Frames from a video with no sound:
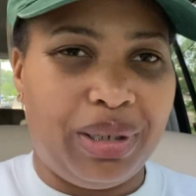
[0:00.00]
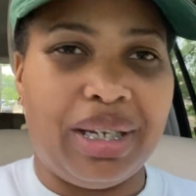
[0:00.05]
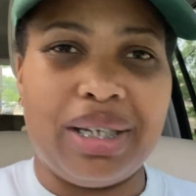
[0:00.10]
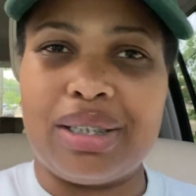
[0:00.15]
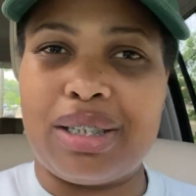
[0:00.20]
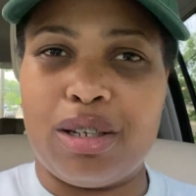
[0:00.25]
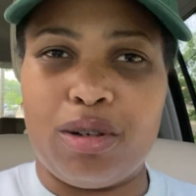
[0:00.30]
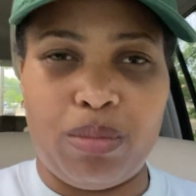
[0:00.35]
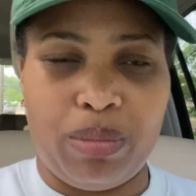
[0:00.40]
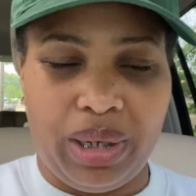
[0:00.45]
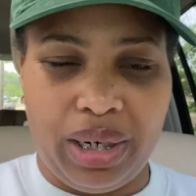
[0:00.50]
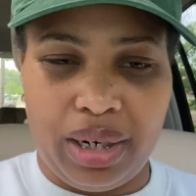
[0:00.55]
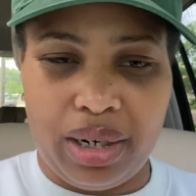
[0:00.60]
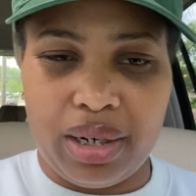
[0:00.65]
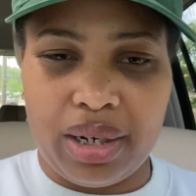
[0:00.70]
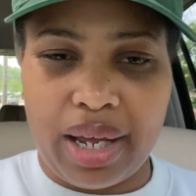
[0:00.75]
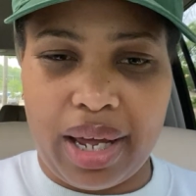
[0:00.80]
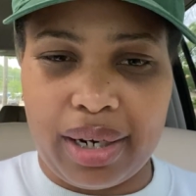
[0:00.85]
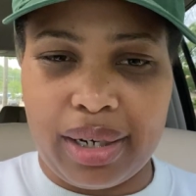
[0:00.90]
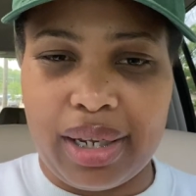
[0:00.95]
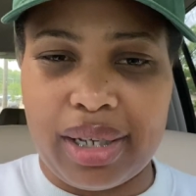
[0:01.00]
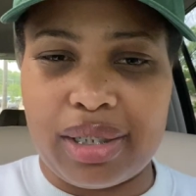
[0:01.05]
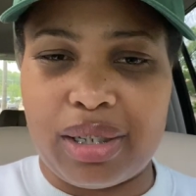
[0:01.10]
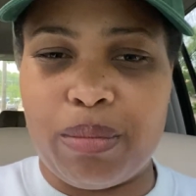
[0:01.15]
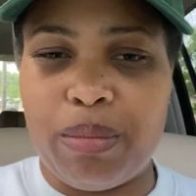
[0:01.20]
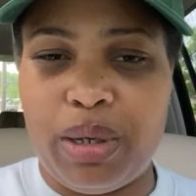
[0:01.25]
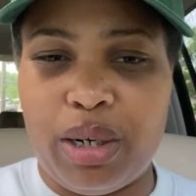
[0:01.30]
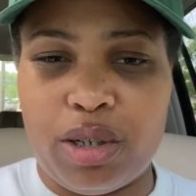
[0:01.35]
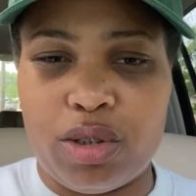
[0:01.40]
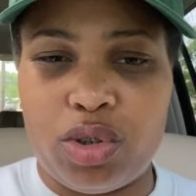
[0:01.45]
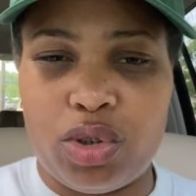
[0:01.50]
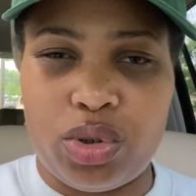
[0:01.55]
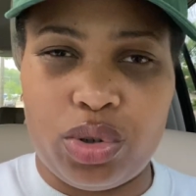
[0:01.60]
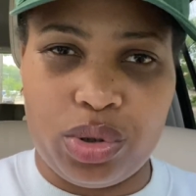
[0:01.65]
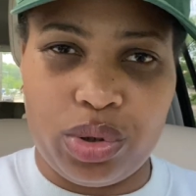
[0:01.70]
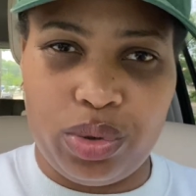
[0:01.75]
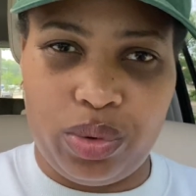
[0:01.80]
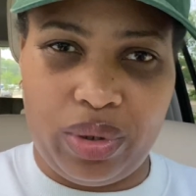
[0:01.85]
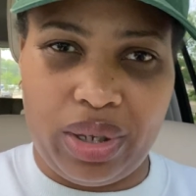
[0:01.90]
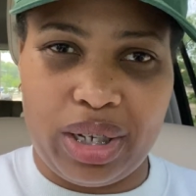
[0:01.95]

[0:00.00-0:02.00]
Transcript: That don't mean that doesn't mean it's true.